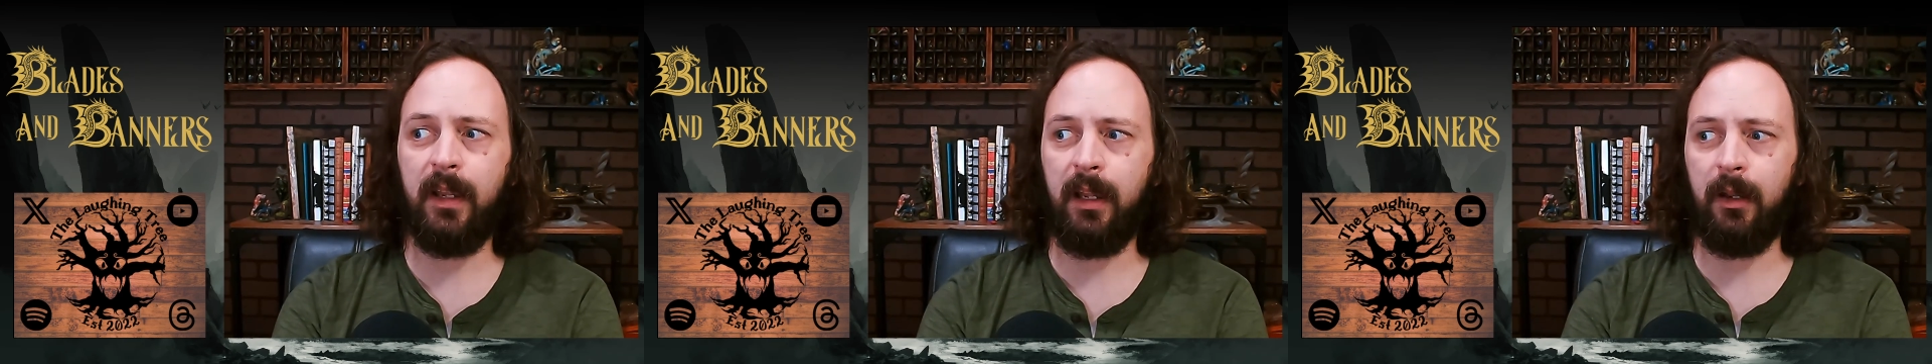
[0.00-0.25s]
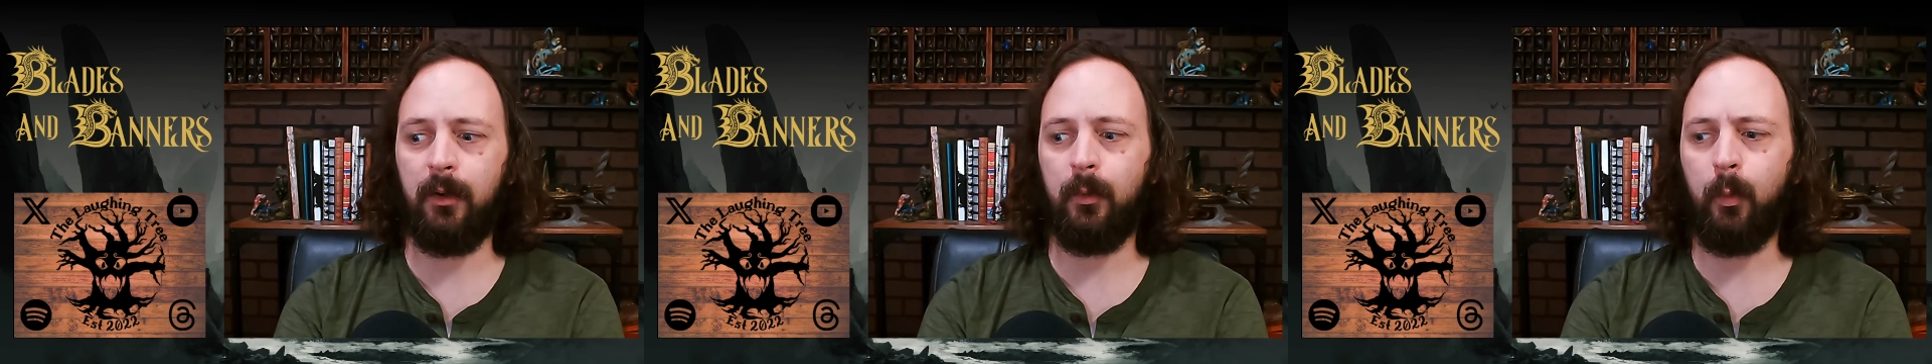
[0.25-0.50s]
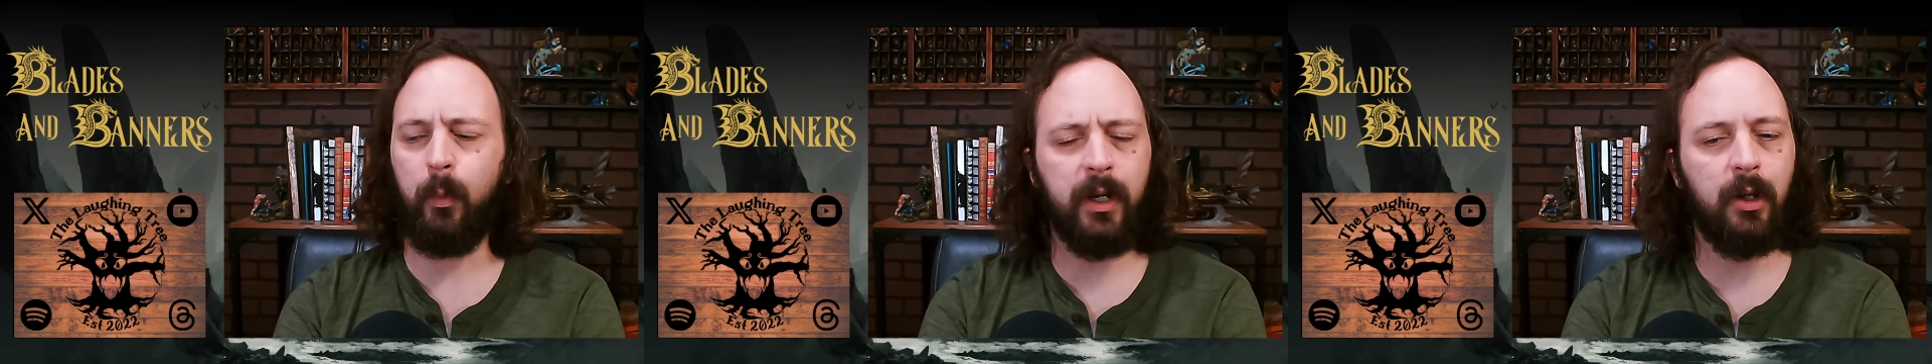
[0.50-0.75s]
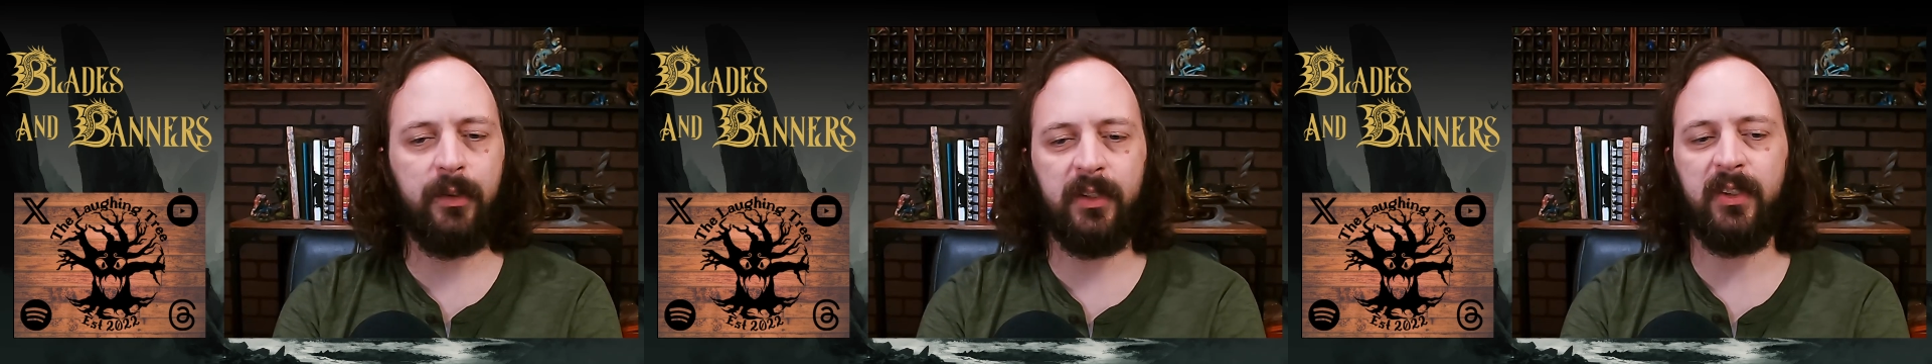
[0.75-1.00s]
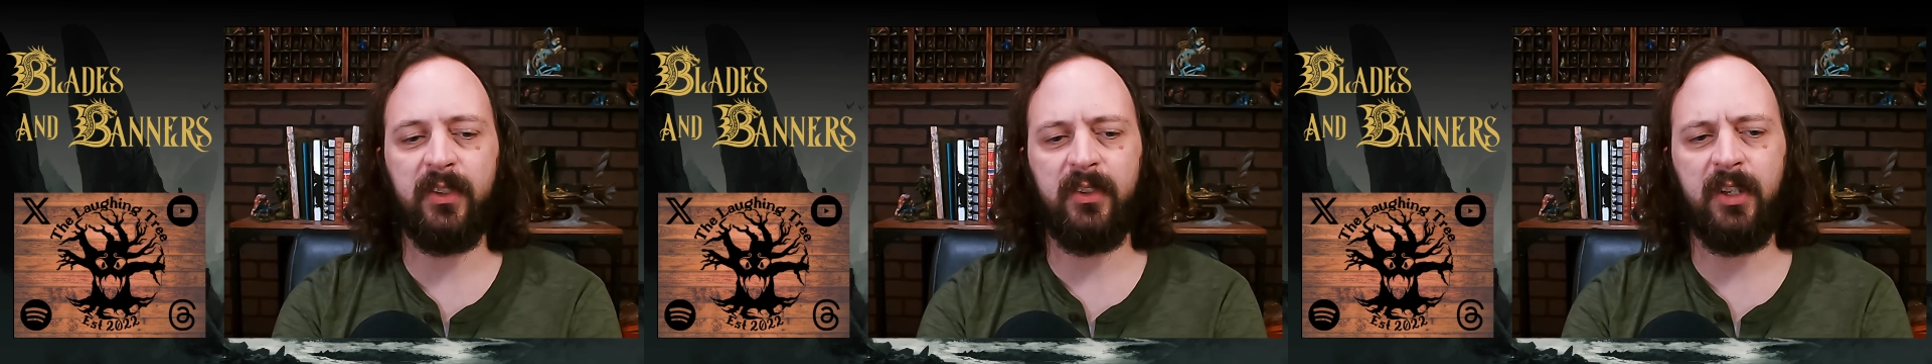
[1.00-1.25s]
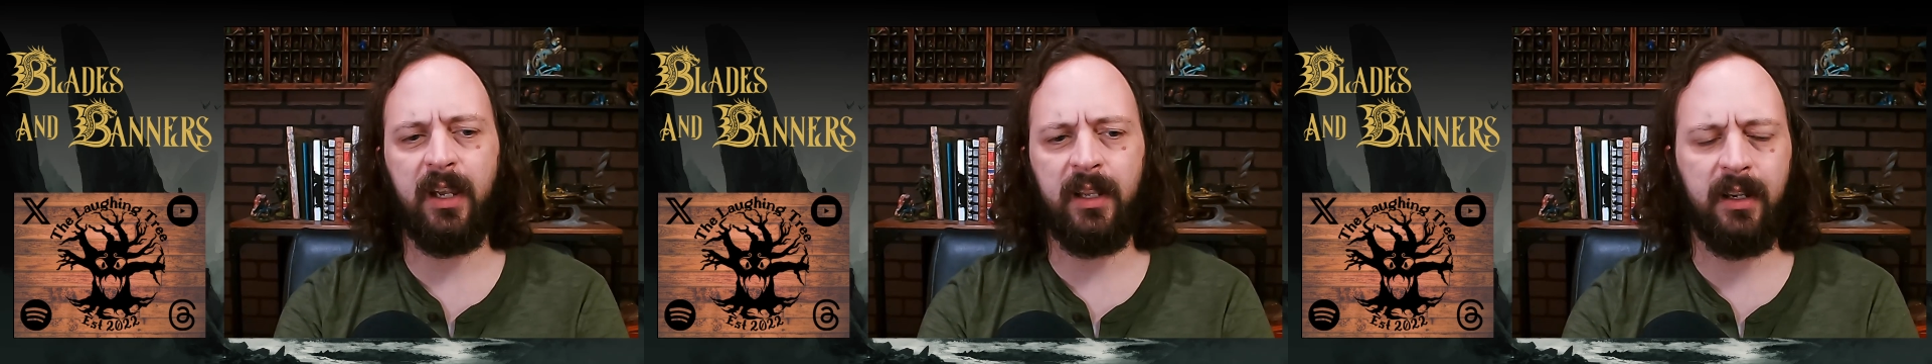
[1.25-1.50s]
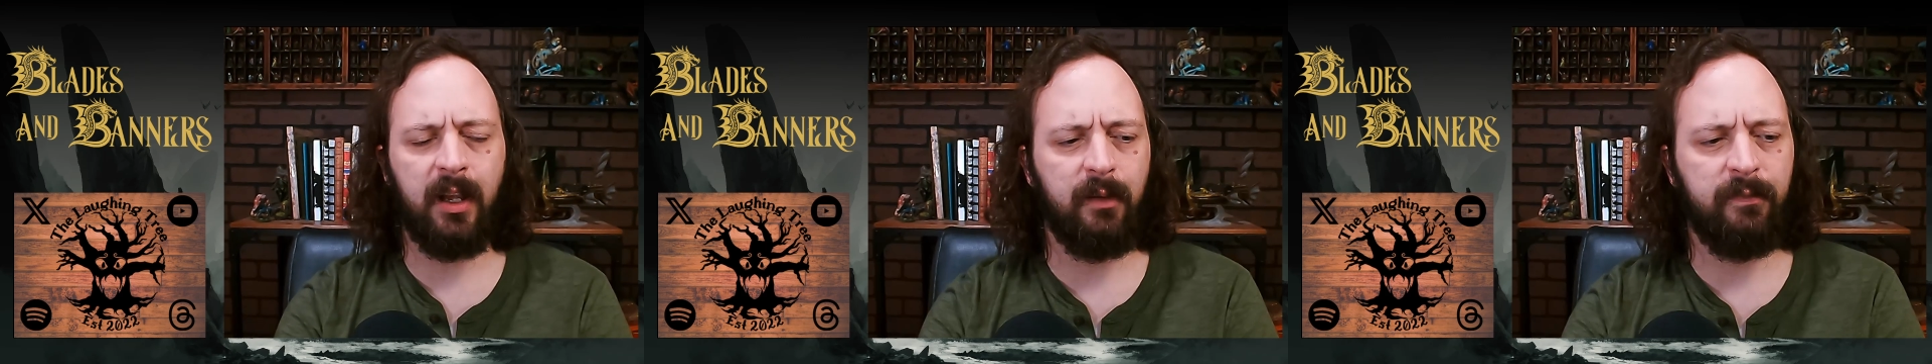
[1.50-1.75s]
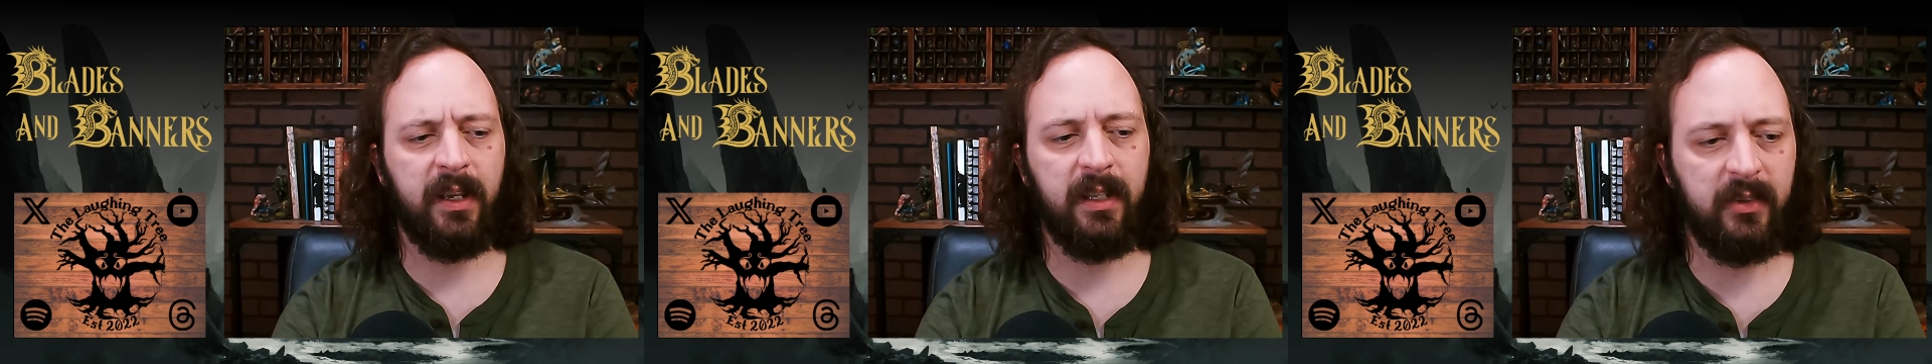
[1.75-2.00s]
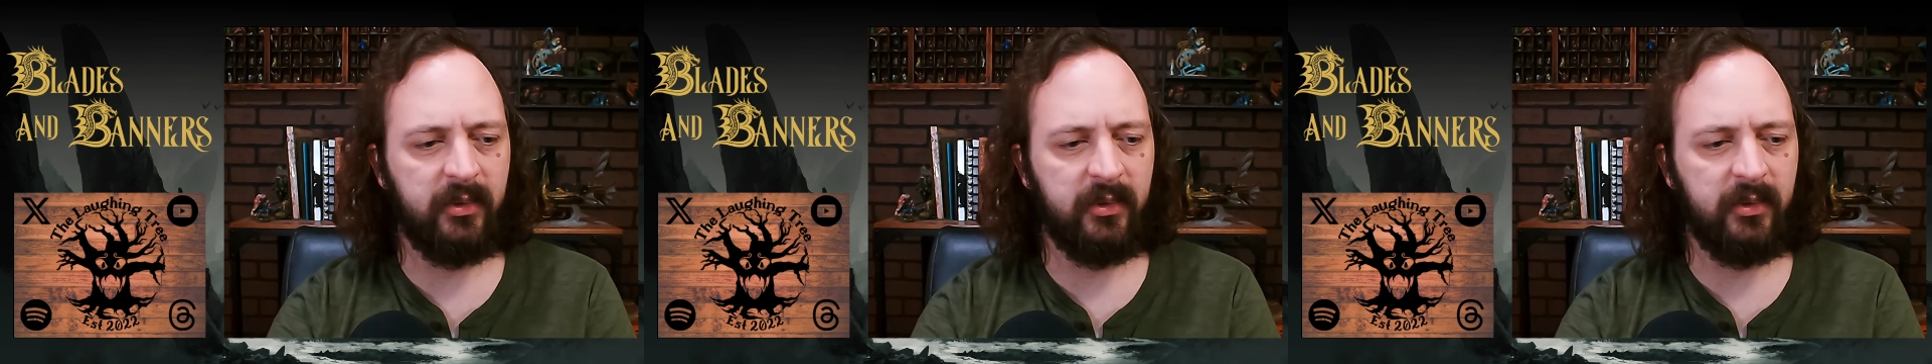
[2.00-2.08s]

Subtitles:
And when all this is done, I'll find